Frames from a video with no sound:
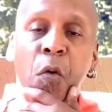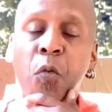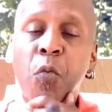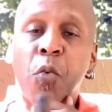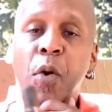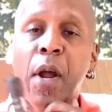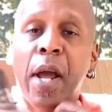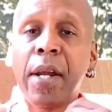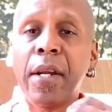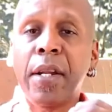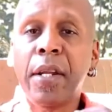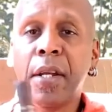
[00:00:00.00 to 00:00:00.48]

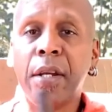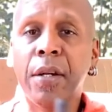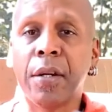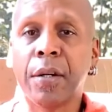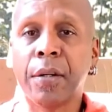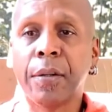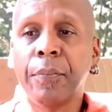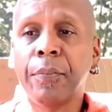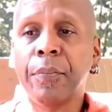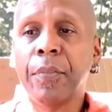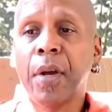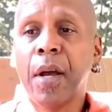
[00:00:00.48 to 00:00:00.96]
Right
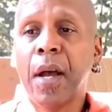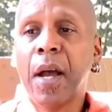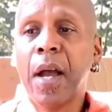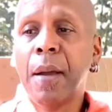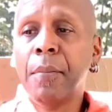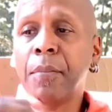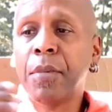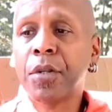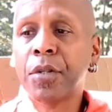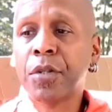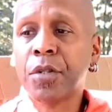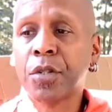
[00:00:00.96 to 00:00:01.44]
here,
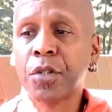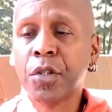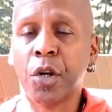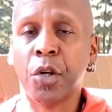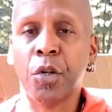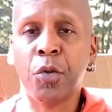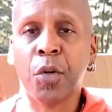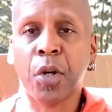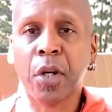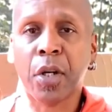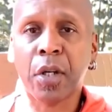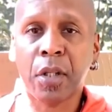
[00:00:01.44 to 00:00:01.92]
I'm going to show
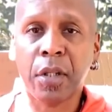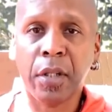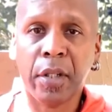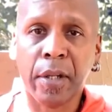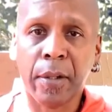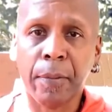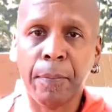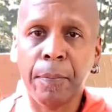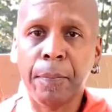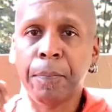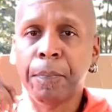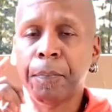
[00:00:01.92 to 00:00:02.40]
you a
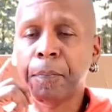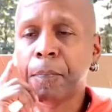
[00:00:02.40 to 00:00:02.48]
clip